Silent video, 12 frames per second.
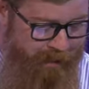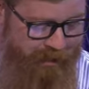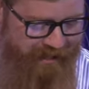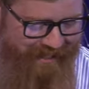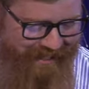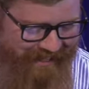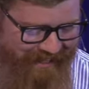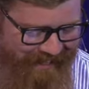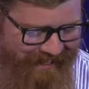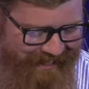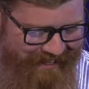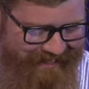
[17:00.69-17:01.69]
she said,
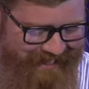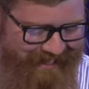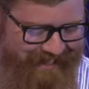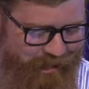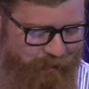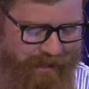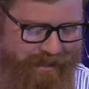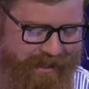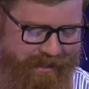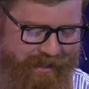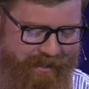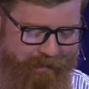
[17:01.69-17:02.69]
he says, here's what he
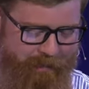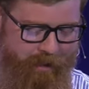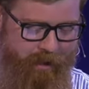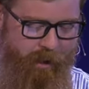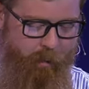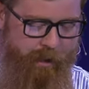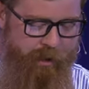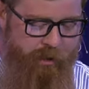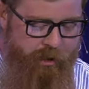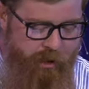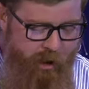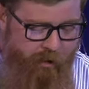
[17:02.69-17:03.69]
says to them. When you
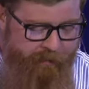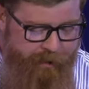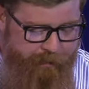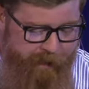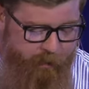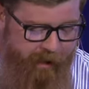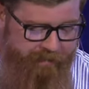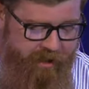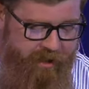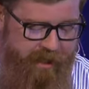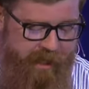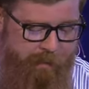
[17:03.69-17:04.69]
serve as midwife
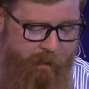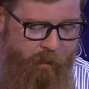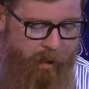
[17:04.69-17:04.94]
to the Hebrew